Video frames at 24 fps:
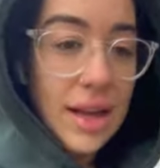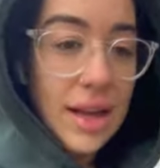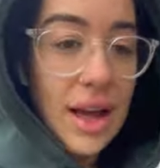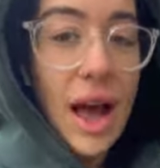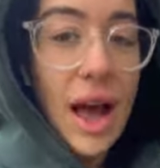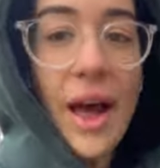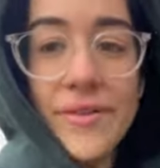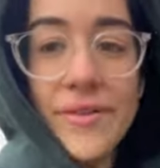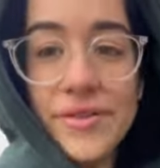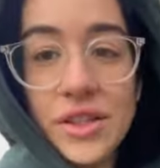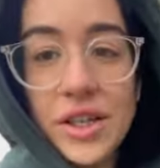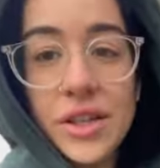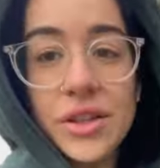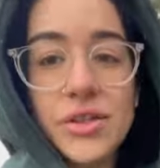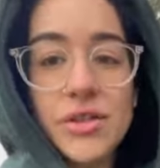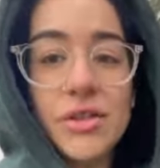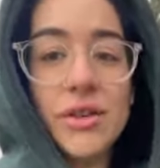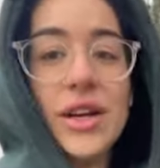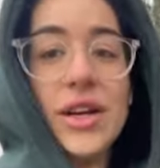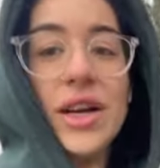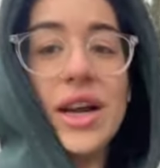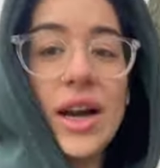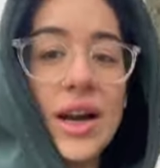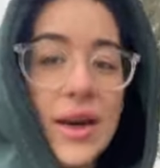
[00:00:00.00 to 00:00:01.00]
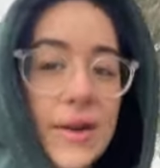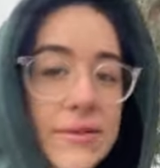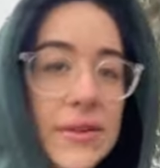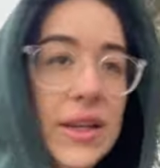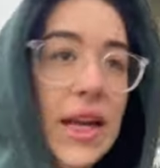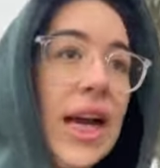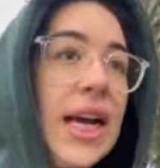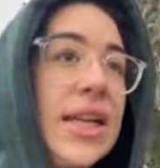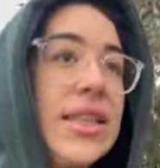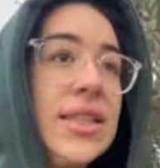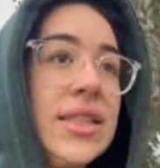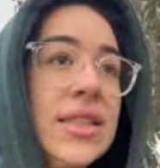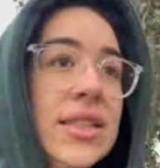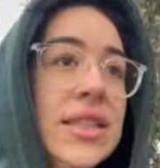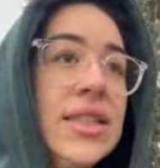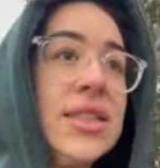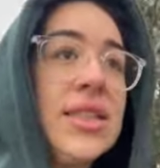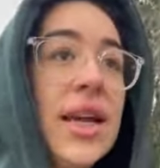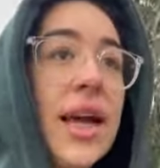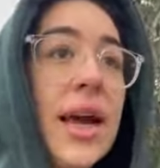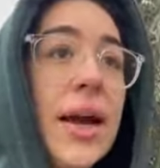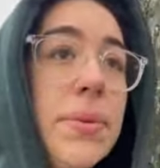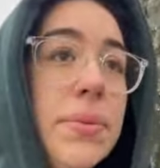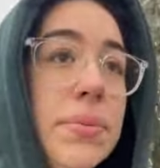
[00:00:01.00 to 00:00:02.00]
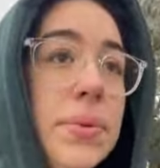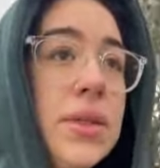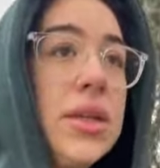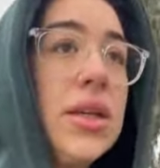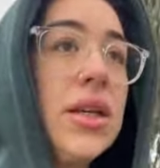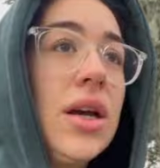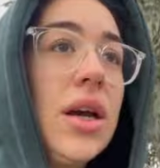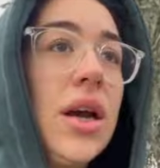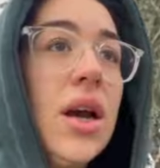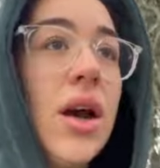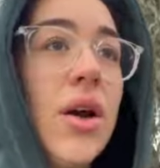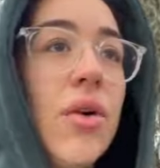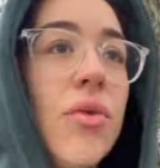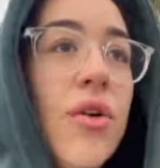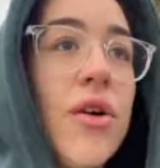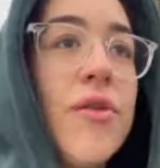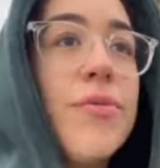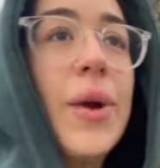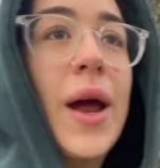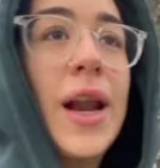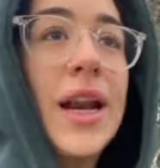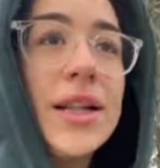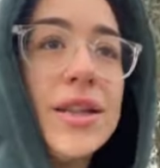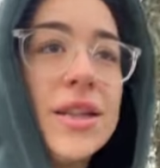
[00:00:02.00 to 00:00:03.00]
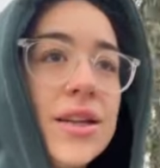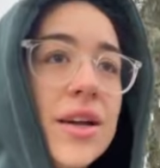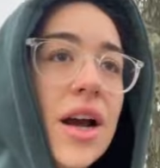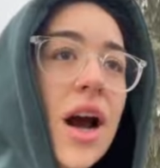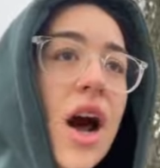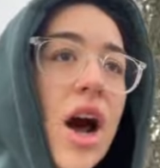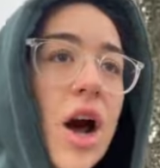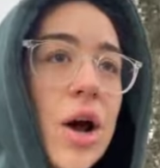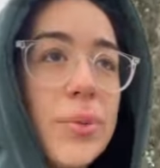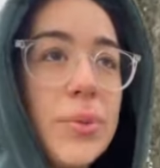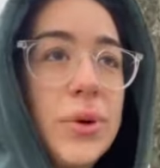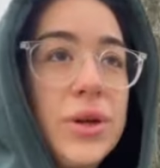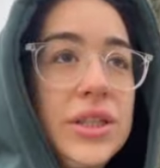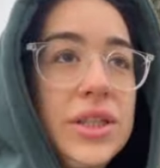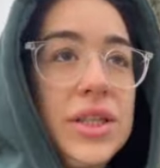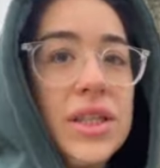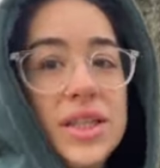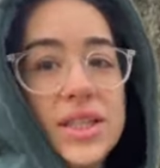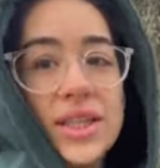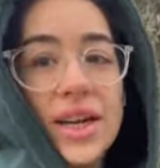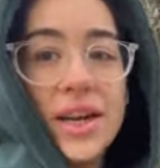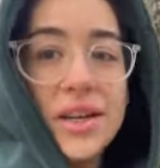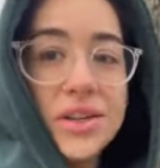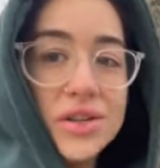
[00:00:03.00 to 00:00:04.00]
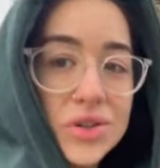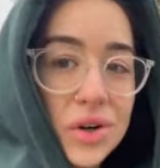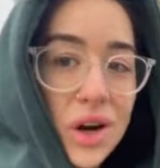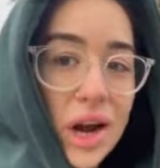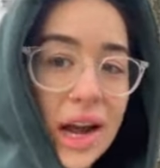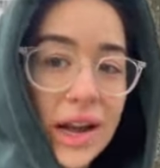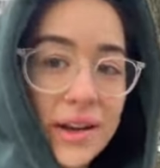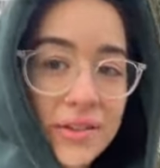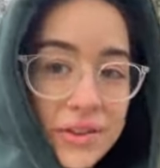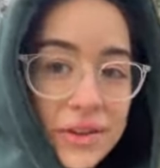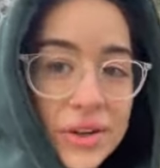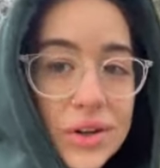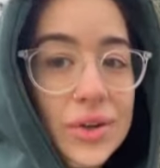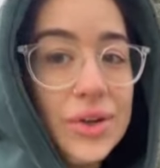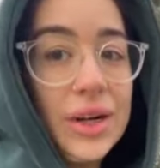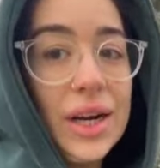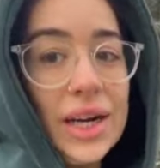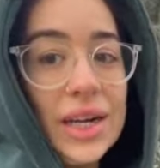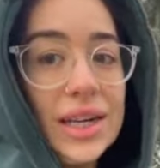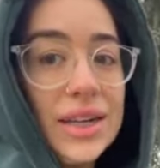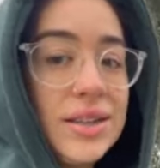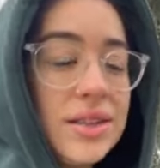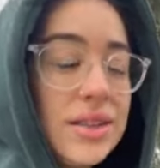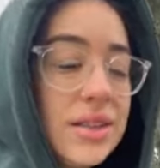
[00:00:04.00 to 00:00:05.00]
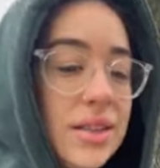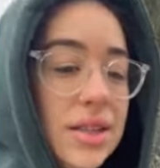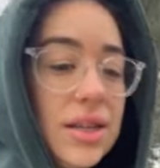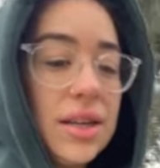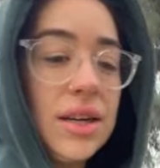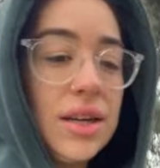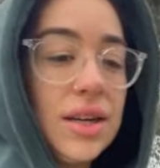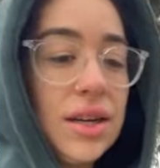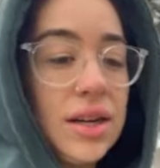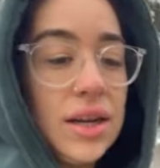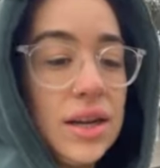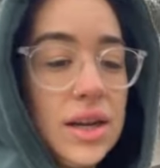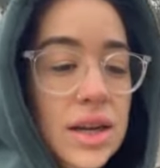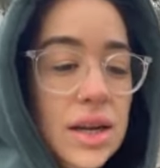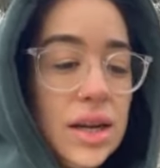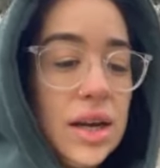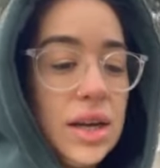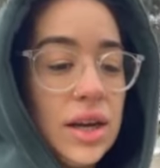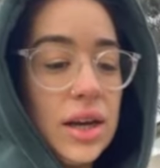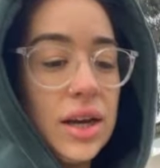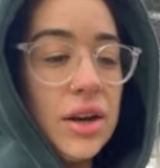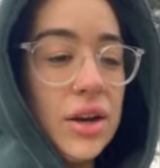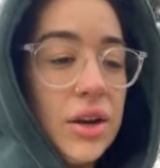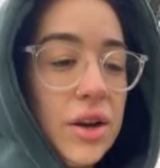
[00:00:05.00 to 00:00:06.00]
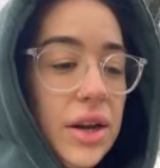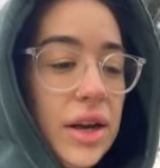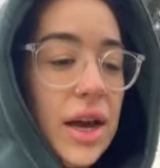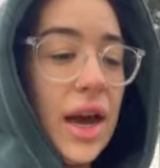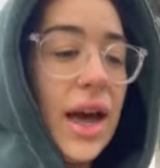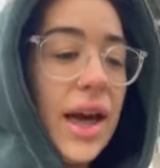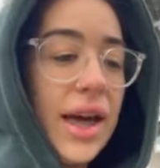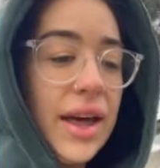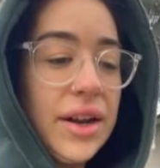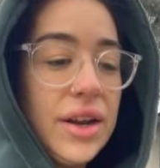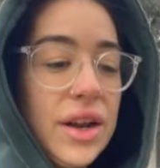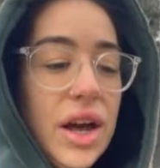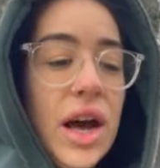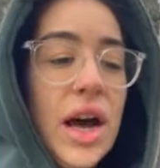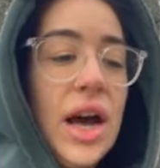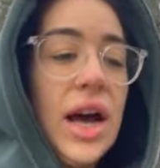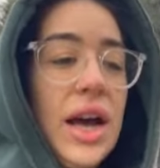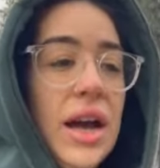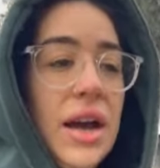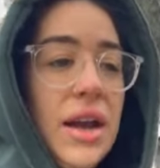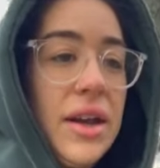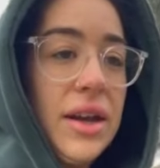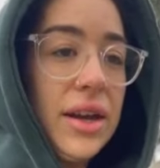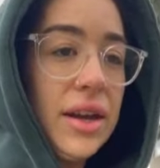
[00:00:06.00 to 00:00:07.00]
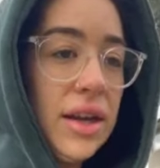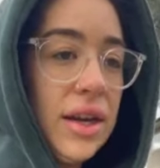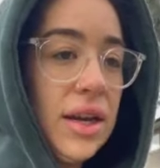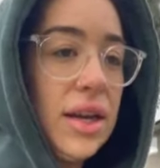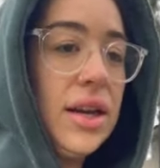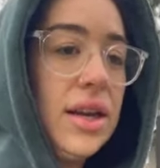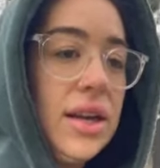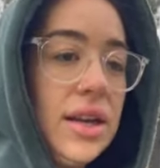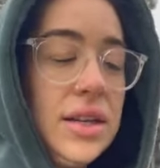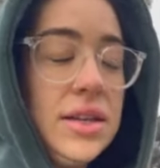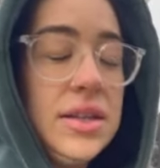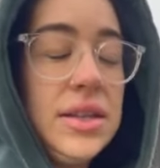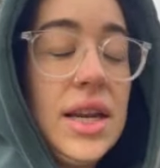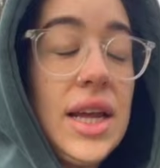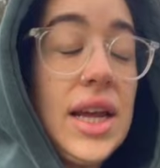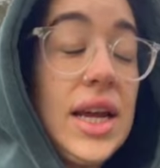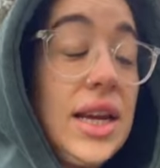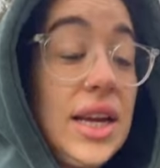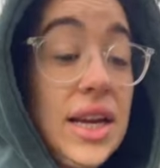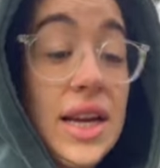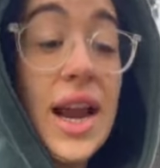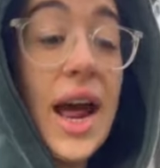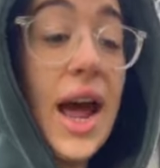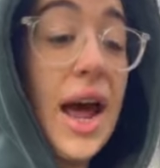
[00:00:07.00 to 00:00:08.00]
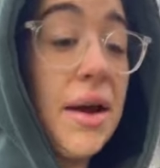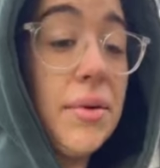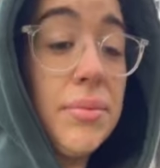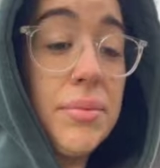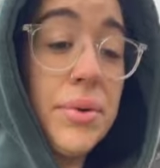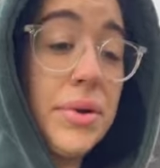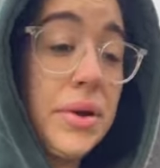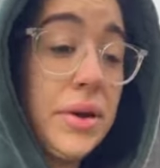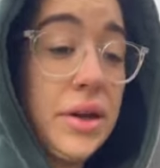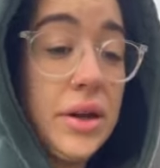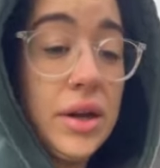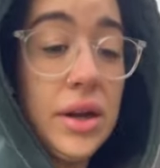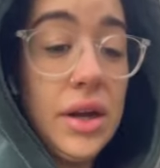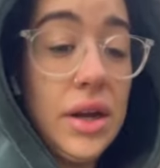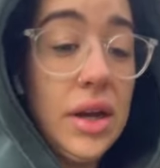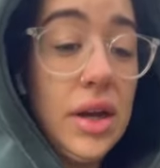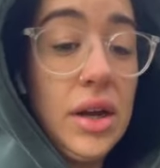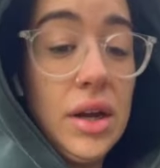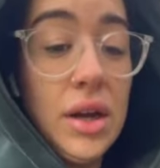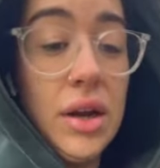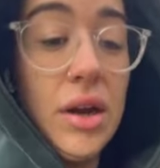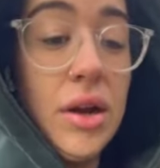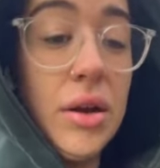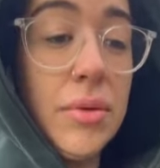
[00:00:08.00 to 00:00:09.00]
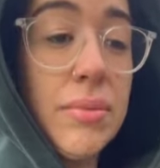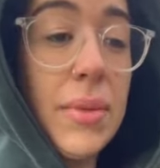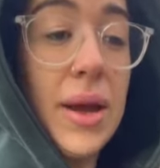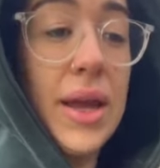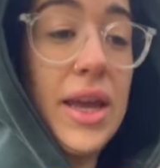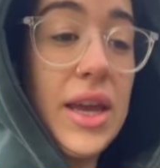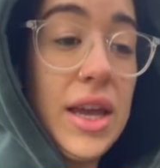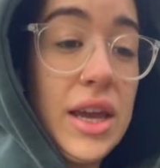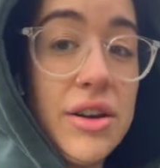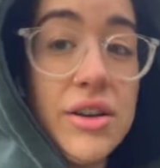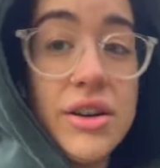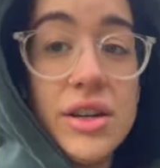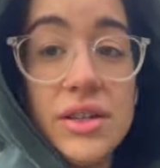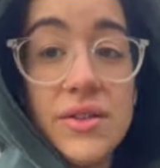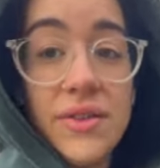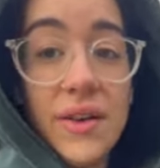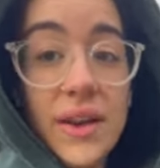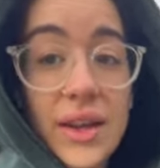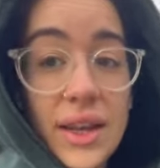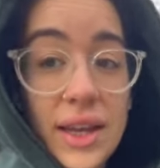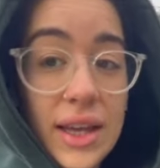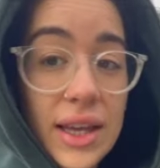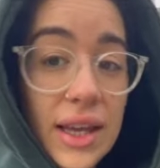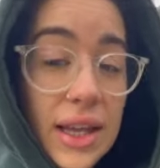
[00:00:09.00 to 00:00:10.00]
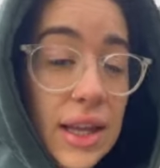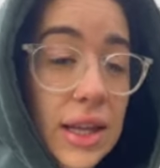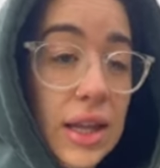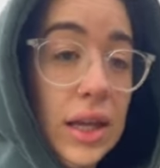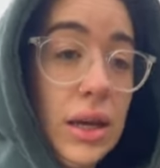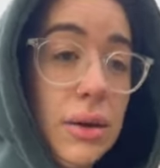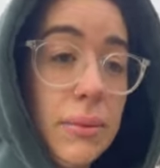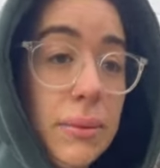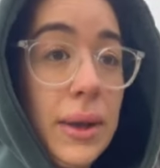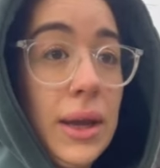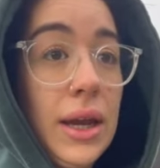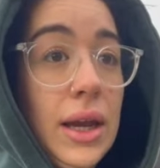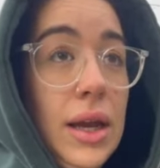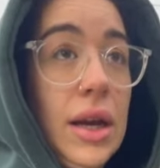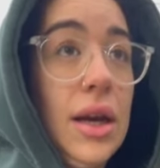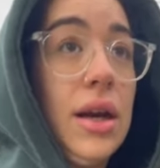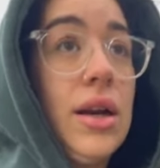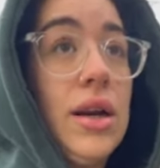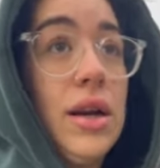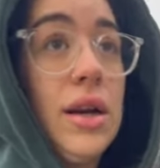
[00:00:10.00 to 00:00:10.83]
I've done 3,500 steps. We've been in the car most of the day driving around. And I need a nap. My ear is fucking killing me.